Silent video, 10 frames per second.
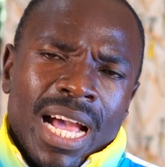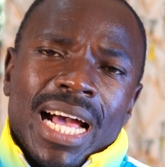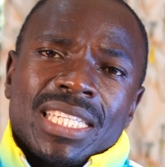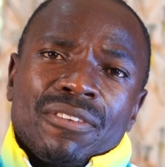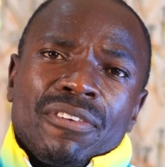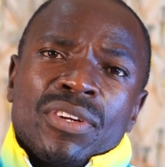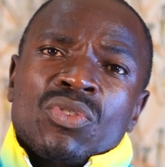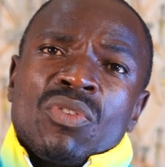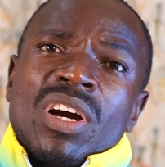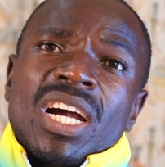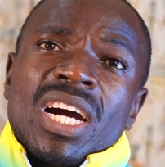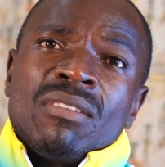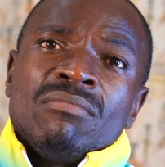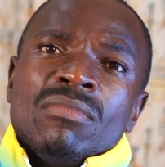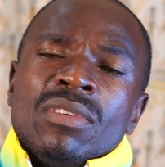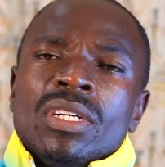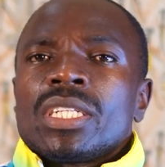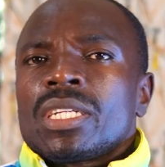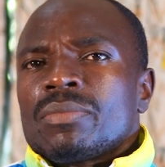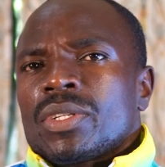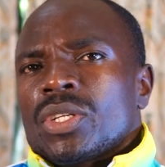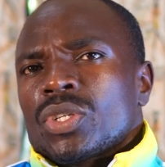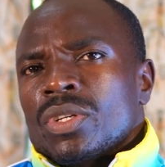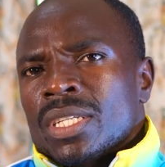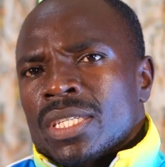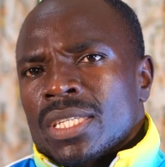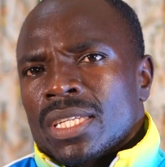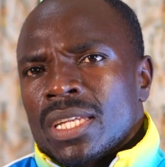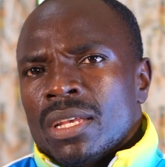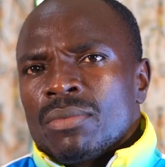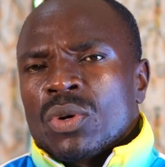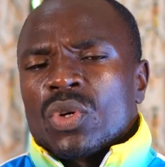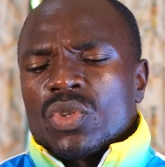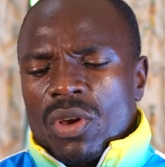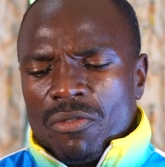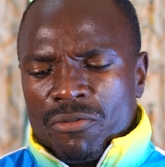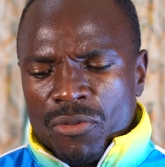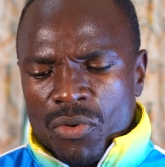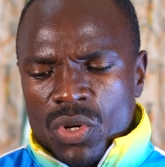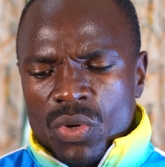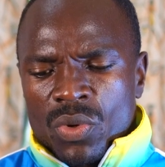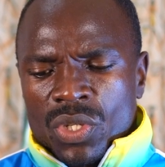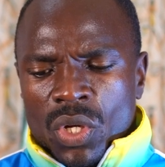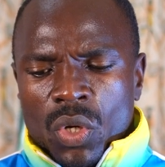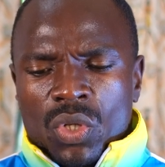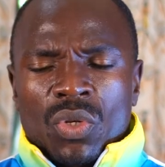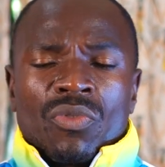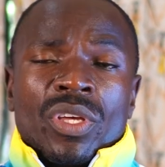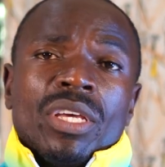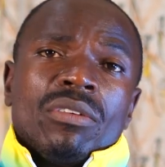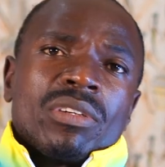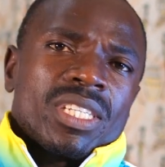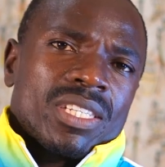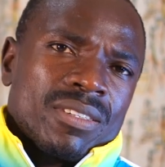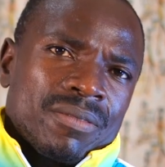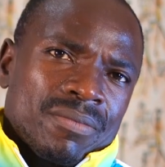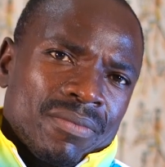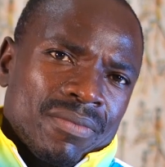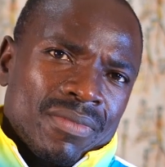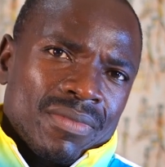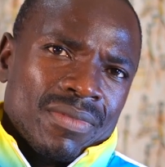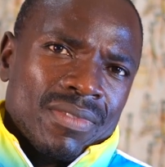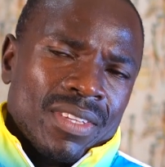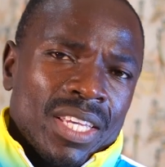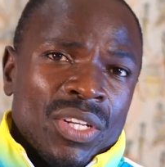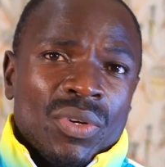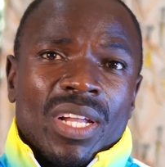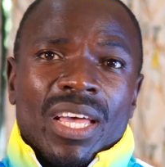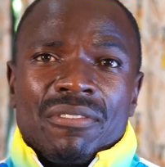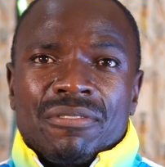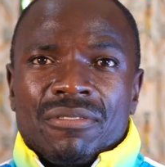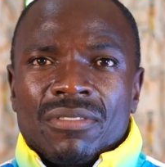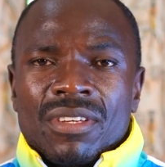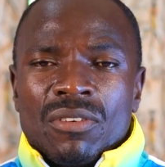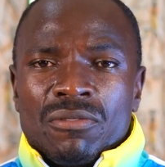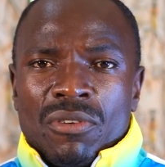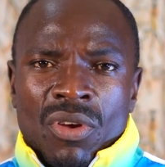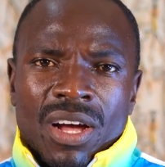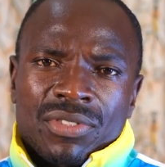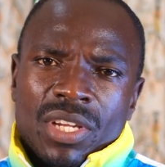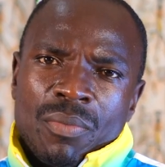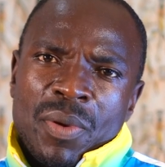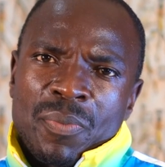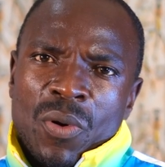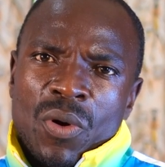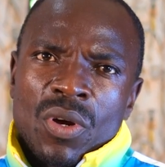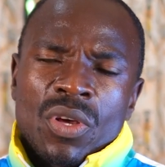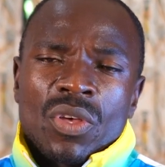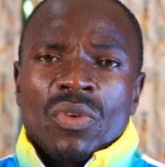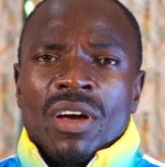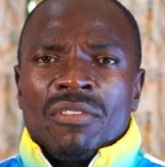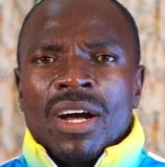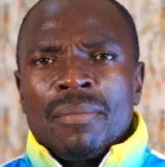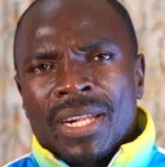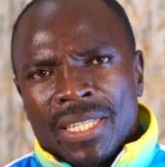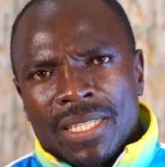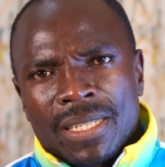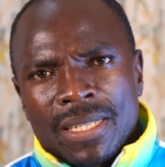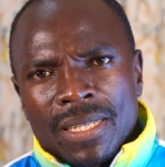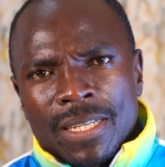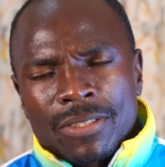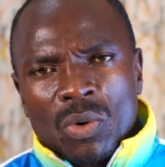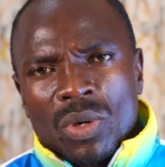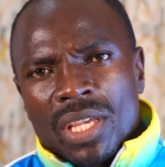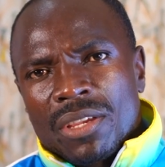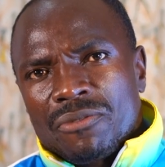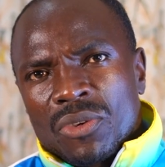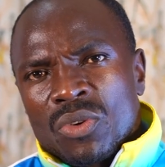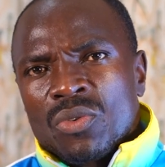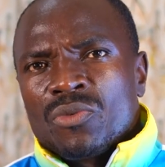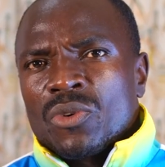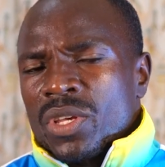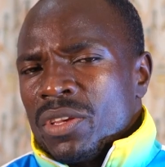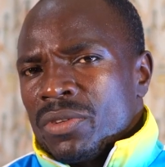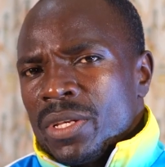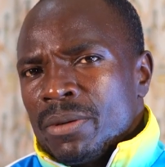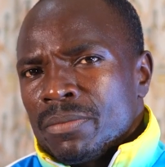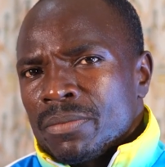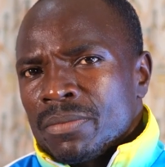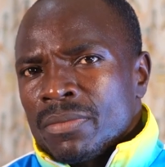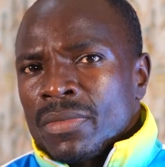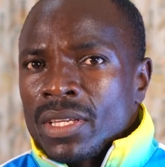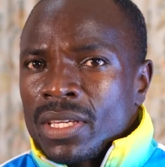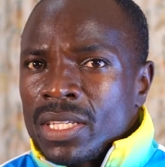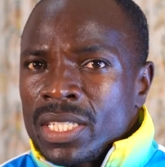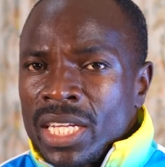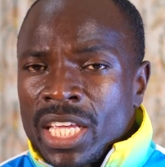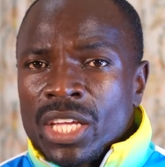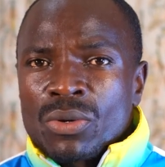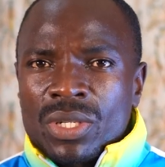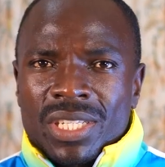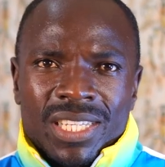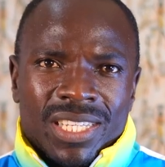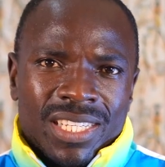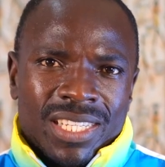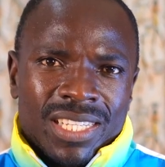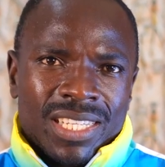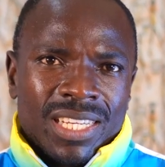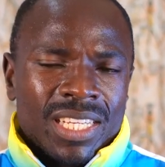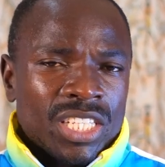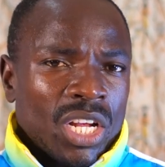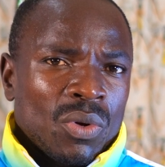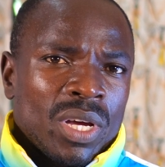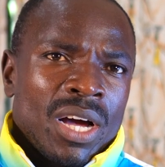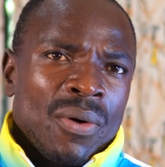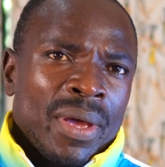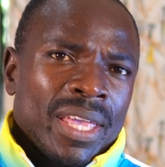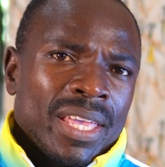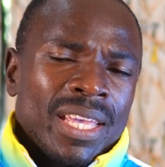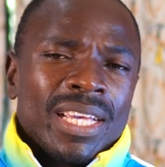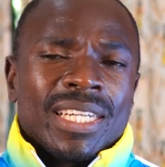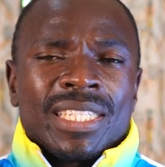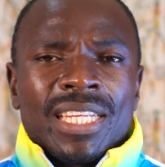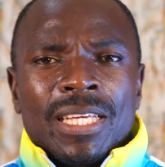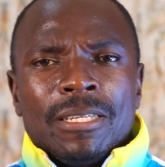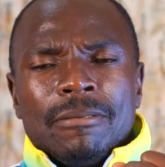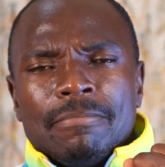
are suffering to overcome temptations, because you are filled with a lot of guilt in your life. For you have some people you have harbored. So if you forgive them, the guilt shall go away. The,